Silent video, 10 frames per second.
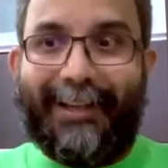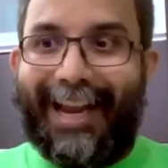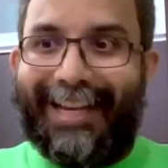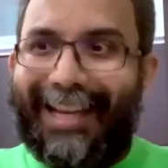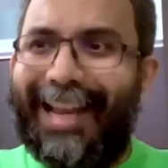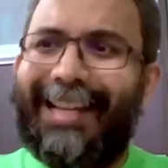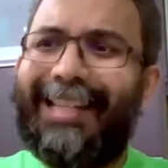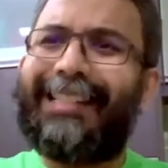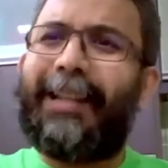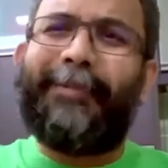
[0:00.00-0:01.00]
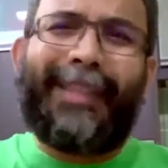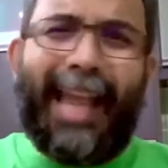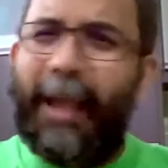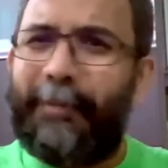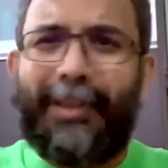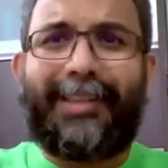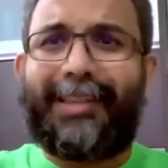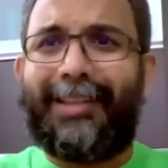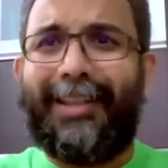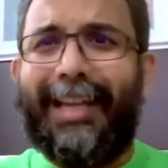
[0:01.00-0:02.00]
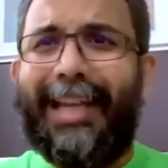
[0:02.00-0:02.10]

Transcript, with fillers: And then something happens.